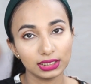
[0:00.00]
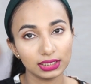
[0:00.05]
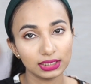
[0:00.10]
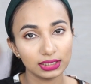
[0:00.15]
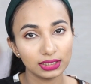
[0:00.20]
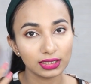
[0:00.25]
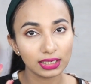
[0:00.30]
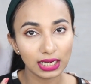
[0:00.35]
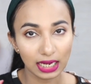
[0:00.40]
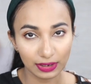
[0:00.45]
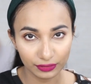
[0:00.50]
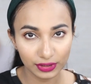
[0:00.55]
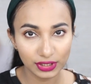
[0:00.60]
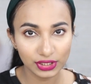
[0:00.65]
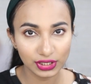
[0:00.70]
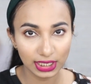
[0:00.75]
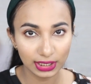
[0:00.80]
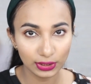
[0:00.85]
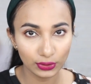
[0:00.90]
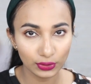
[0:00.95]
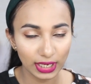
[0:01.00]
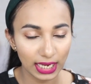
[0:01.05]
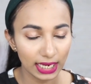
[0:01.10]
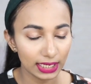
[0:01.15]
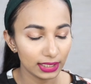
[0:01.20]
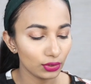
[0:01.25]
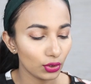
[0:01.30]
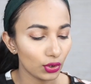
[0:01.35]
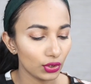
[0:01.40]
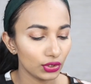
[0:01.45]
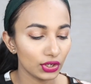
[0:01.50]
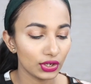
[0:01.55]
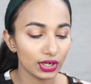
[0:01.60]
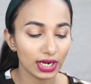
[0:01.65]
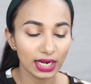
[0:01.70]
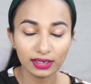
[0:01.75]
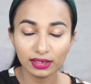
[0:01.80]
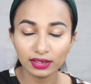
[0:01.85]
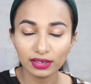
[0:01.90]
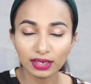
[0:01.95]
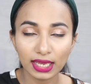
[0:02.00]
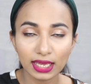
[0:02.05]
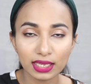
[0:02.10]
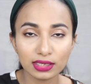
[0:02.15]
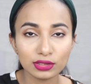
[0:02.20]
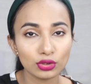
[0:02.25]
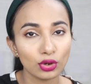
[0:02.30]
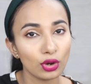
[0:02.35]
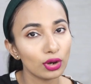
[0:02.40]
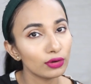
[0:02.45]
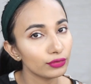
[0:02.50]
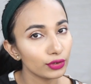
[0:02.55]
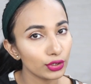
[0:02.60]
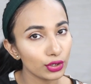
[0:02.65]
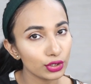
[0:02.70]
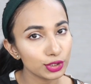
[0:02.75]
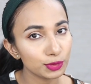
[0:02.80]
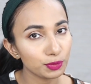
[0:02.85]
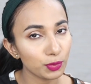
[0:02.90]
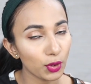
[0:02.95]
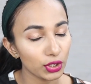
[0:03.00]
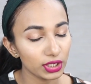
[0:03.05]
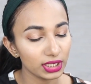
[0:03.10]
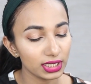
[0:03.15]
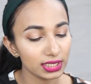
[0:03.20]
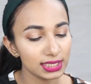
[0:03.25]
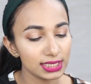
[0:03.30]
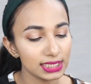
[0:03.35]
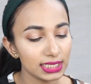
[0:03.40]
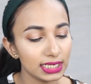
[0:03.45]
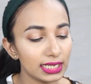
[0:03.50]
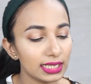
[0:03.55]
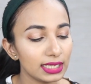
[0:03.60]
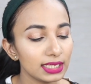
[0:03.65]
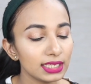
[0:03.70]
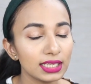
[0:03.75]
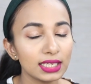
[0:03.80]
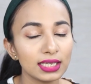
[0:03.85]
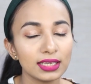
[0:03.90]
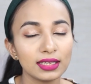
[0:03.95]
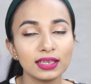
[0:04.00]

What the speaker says: the coverage that you get on your under eyes or for your spot concealing